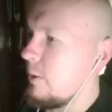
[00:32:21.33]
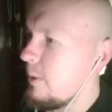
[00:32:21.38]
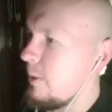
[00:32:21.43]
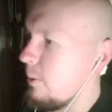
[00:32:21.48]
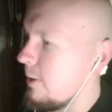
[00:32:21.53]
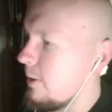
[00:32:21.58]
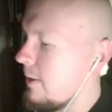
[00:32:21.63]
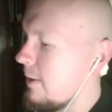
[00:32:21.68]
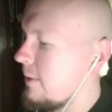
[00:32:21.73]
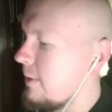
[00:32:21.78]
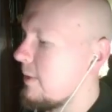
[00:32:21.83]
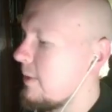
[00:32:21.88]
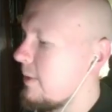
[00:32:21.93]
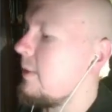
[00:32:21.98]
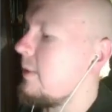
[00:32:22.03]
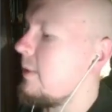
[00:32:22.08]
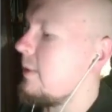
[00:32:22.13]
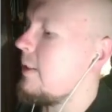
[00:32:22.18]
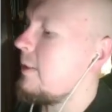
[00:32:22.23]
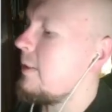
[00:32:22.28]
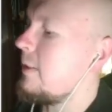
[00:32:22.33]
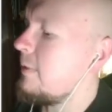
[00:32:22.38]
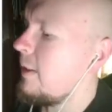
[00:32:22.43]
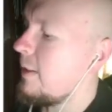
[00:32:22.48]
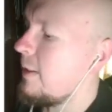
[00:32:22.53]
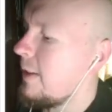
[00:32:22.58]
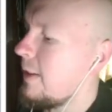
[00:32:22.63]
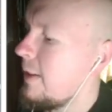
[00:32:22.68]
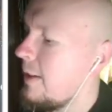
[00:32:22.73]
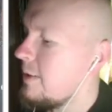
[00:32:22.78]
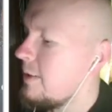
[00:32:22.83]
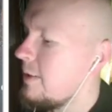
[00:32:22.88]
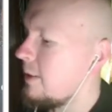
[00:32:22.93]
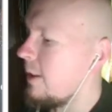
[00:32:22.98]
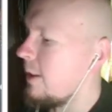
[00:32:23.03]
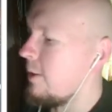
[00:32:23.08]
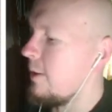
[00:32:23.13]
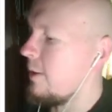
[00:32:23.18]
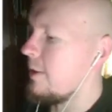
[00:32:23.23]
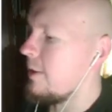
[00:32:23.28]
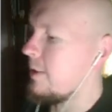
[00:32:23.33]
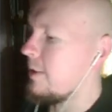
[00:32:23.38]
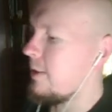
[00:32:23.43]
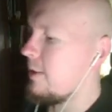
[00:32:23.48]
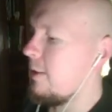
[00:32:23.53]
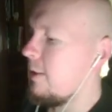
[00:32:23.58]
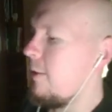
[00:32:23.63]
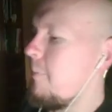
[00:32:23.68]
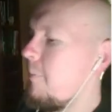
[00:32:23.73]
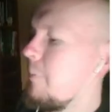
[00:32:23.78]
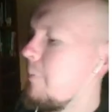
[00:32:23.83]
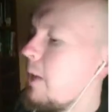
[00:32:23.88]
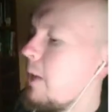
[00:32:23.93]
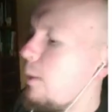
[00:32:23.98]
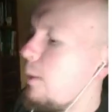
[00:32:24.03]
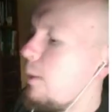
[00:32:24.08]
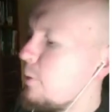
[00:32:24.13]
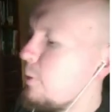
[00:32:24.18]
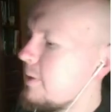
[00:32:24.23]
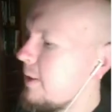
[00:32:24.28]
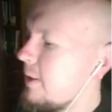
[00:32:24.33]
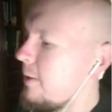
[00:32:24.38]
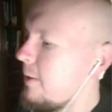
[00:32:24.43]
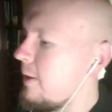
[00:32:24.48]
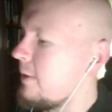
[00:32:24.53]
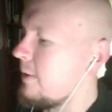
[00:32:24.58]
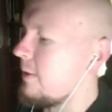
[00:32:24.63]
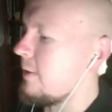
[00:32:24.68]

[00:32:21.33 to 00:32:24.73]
And in a case like this, I would say that